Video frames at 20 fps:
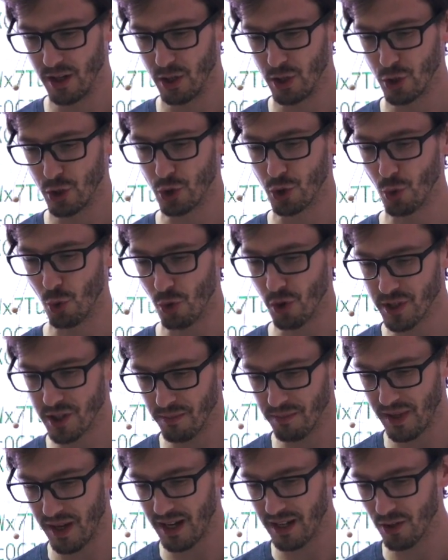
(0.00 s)
store
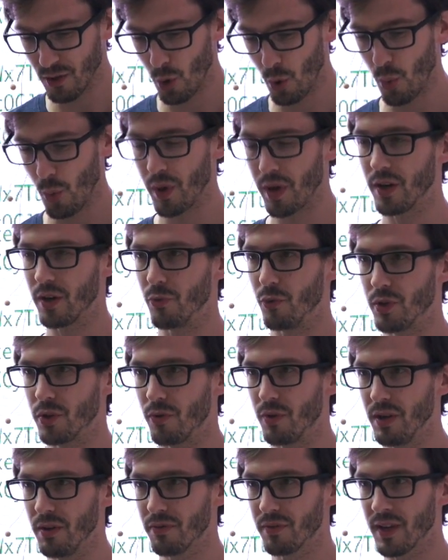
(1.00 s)
some data or when I
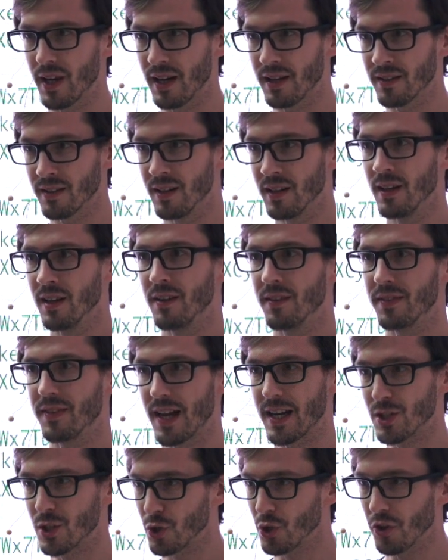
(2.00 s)
retrieve that,
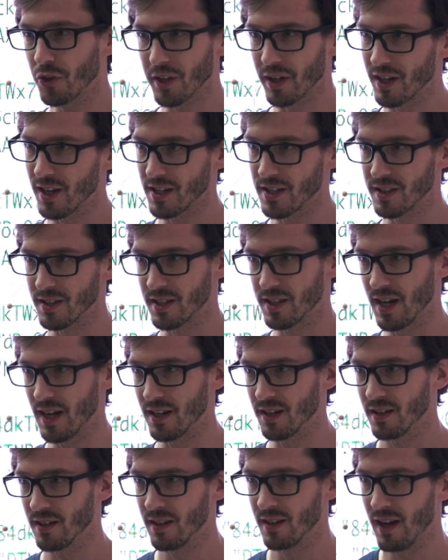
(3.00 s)
that's not the cluster state.